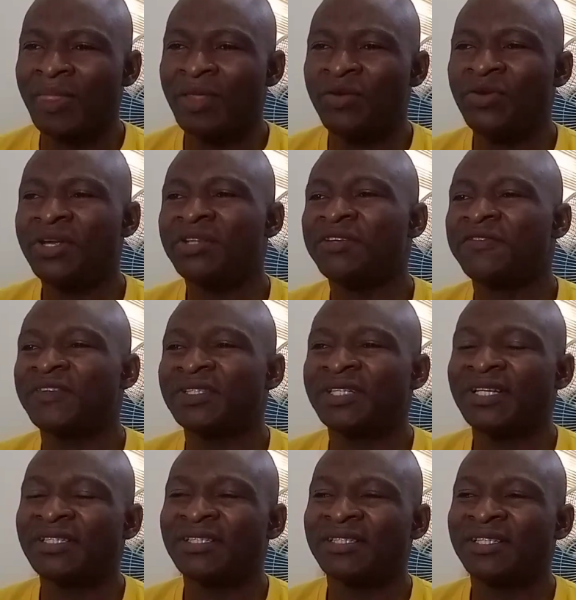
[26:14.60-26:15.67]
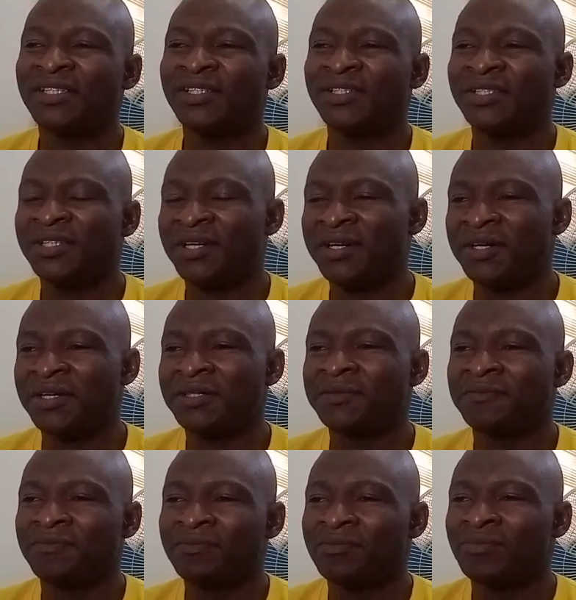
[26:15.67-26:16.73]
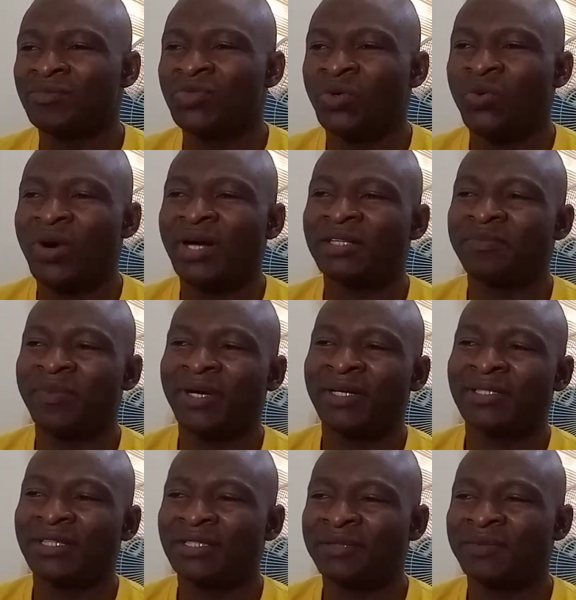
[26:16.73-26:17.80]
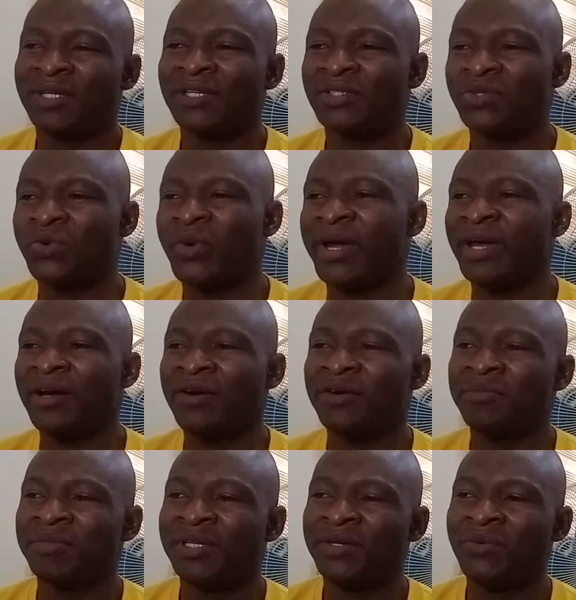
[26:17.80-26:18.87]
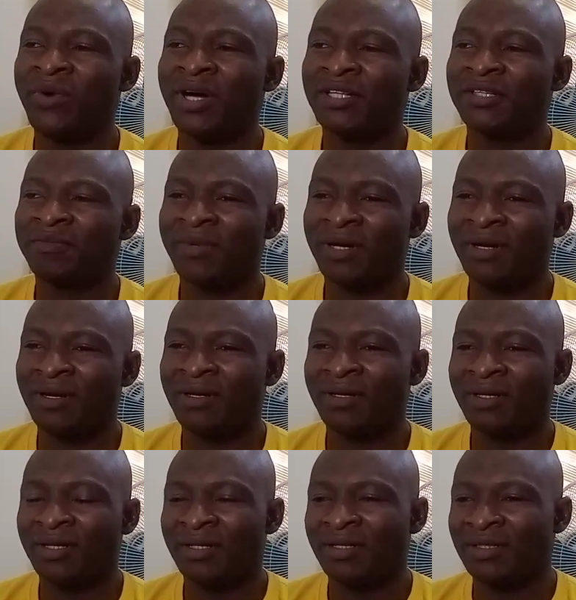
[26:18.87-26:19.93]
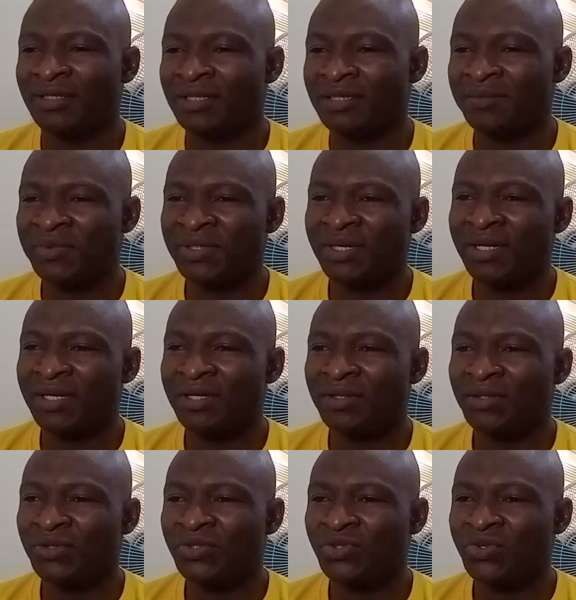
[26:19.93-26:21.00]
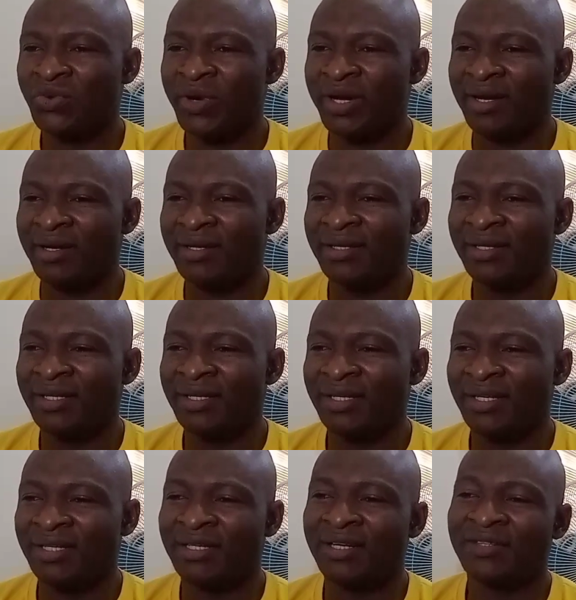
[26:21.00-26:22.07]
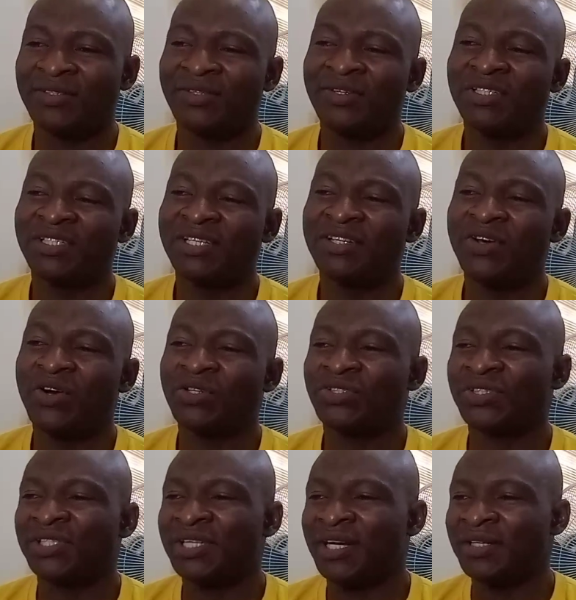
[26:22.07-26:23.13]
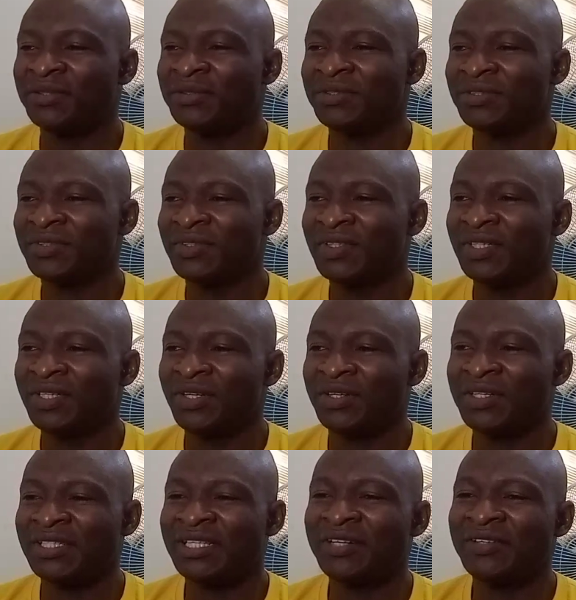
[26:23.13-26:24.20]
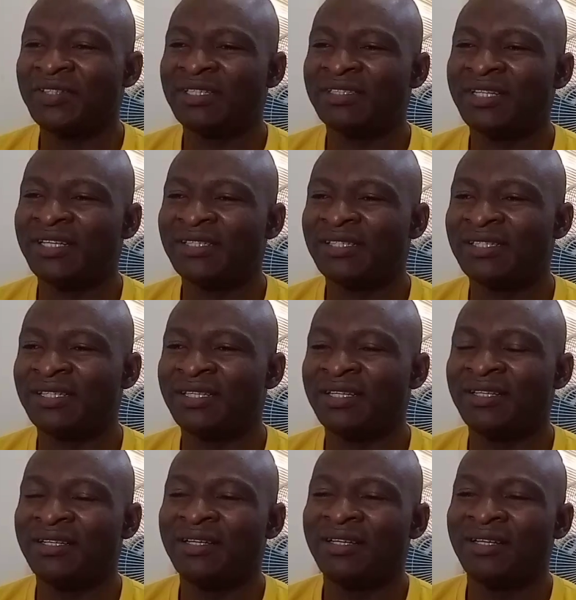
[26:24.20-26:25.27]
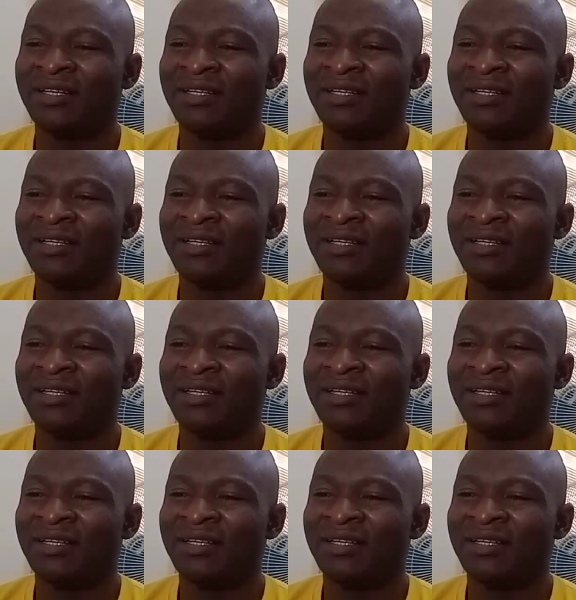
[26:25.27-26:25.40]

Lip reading: The unit of intensity is watt per centimeter square or milliwatt per centimeter square. In diagnostic ultrasound, ultrasound intensity